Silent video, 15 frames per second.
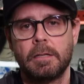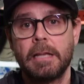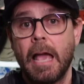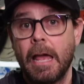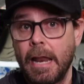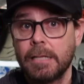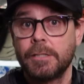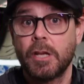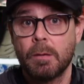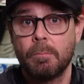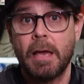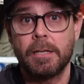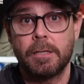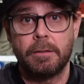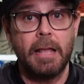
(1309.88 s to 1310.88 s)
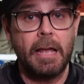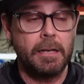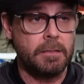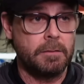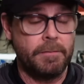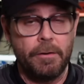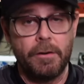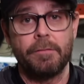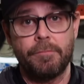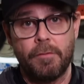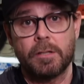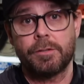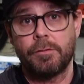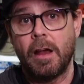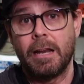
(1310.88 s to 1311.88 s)
Yeah, and as you can imagine, that is very
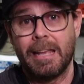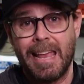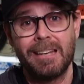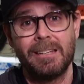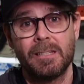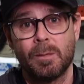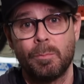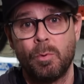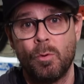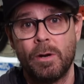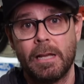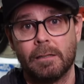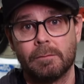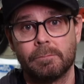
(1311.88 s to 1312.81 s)
frustrating and disappointing.